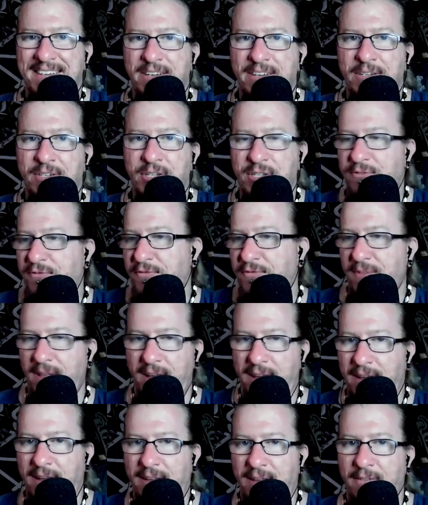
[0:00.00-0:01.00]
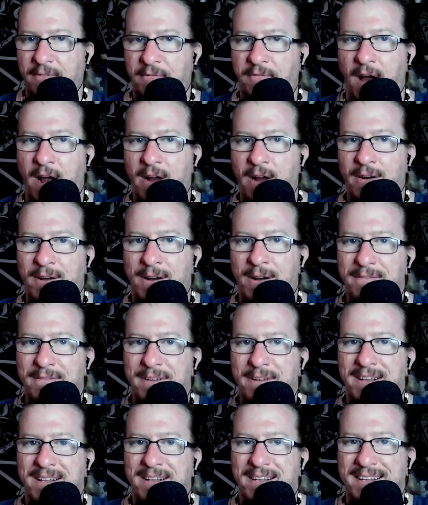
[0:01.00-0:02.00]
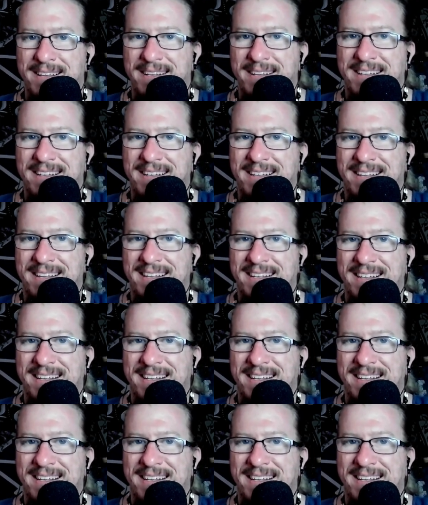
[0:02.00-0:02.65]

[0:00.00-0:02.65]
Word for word: Oh, just yeah. I could I could spend I could, I